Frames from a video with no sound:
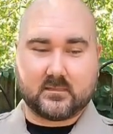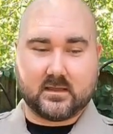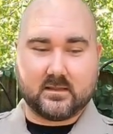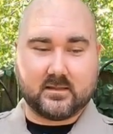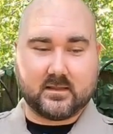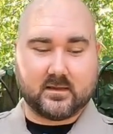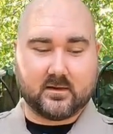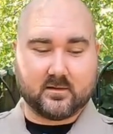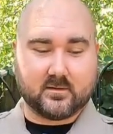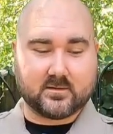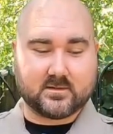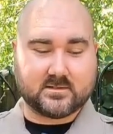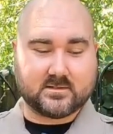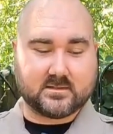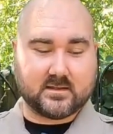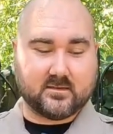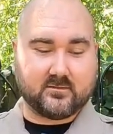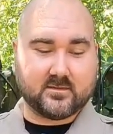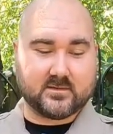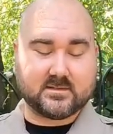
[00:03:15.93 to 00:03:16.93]
and they are
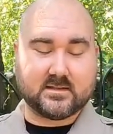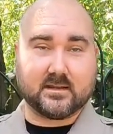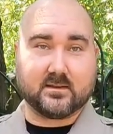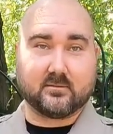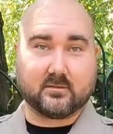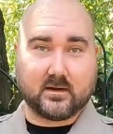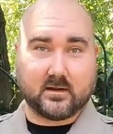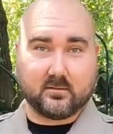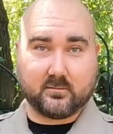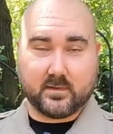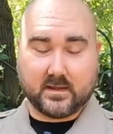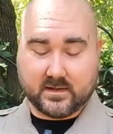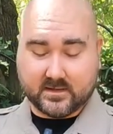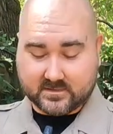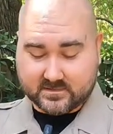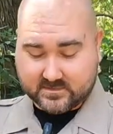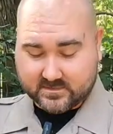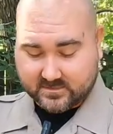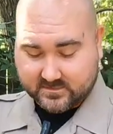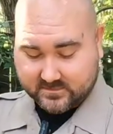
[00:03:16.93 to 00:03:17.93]
17 round
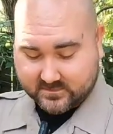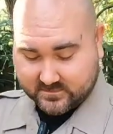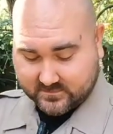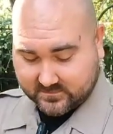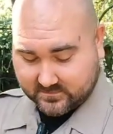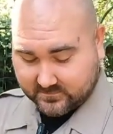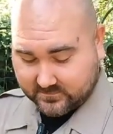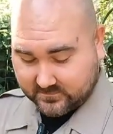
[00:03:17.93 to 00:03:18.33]
magazines.